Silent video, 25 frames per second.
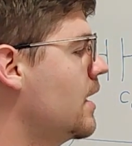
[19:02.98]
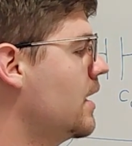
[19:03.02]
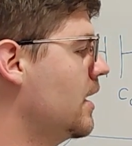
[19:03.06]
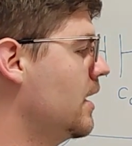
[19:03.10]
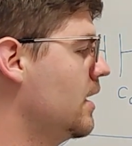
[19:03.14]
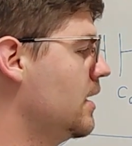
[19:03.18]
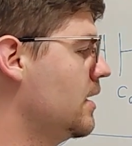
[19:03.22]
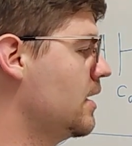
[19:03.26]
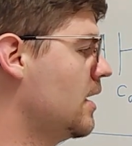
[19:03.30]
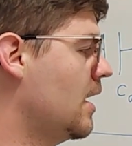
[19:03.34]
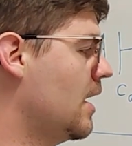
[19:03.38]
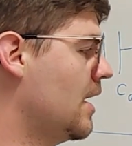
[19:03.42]

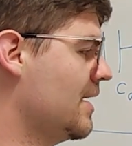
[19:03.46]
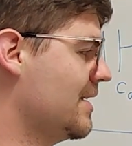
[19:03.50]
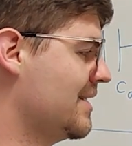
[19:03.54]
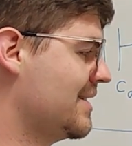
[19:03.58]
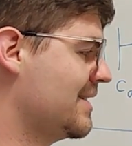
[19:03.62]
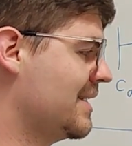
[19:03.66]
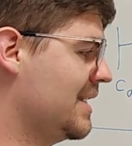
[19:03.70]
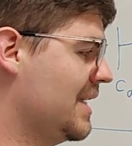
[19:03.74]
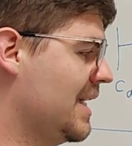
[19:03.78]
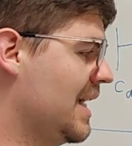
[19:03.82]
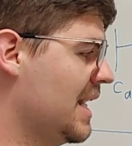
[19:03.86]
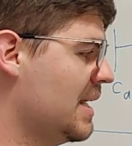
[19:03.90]
an
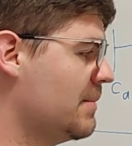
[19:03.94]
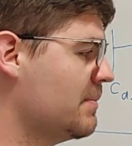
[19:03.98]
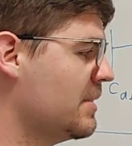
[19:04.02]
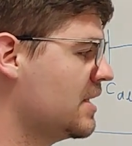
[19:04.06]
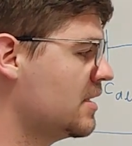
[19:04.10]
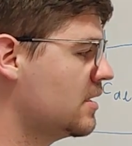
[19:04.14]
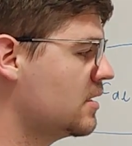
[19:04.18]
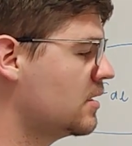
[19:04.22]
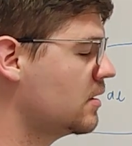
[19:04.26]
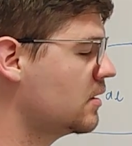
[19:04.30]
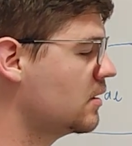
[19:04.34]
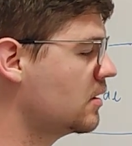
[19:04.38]
RC
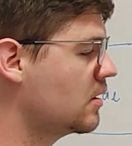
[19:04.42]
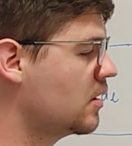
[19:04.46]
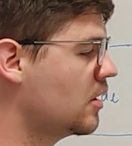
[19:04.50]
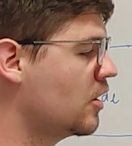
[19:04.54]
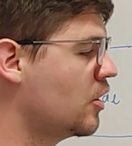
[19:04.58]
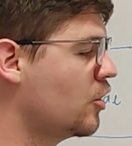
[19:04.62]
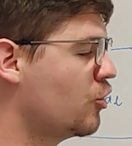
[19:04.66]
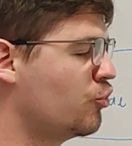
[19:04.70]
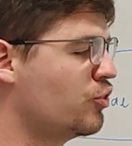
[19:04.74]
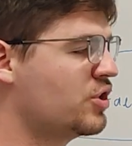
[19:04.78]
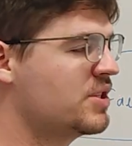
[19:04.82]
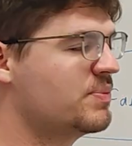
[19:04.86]
element
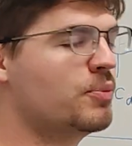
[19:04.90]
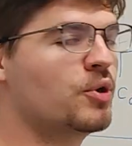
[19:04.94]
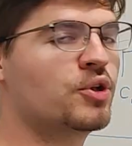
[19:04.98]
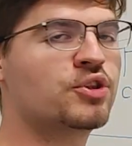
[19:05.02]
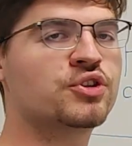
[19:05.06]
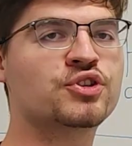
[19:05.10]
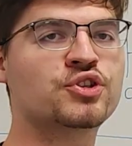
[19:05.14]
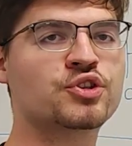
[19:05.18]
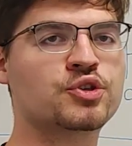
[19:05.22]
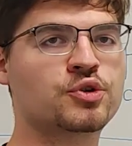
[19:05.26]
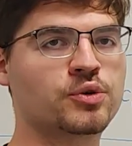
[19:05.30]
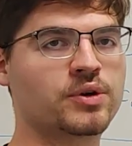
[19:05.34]

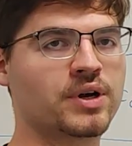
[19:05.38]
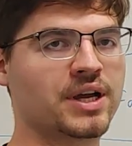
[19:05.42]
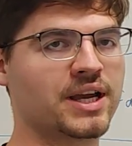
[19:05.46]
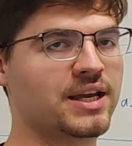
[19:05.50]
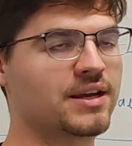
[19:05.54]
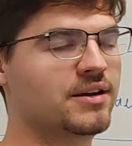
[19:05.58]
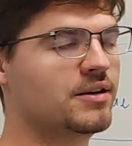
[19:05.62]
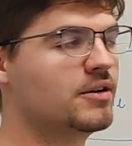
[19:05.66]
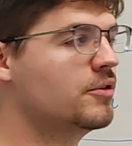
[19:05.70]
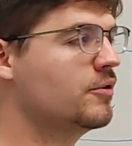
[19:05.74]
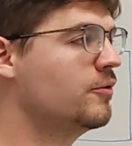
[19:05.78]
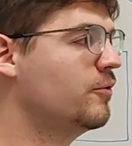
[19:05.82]
responds to
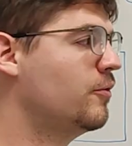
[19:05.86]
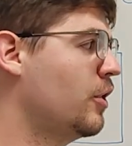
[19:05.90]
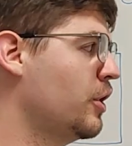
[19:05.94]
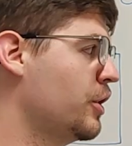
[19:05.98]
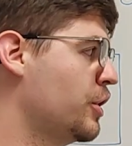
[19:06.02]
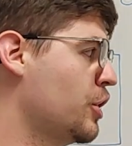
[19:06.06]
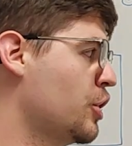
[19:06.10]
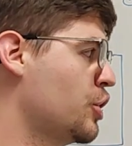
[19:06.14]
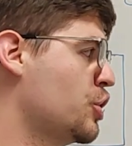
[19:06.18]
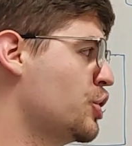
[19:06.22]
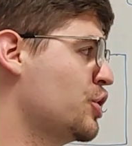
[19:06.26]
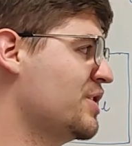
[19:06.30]
a
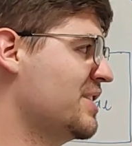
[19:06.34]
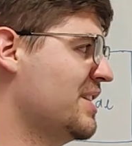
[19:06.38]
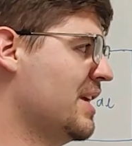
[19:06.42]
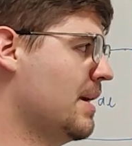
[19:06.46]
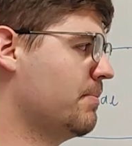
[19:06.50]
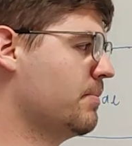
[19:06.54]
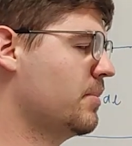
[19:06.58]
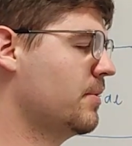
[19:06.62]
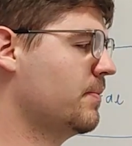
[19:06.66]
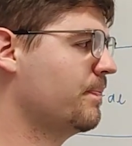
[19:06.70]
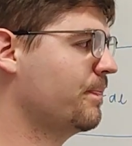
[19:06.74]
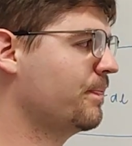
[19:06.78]
voltage
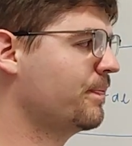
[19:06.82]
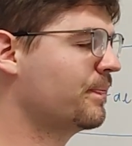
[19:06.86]
step.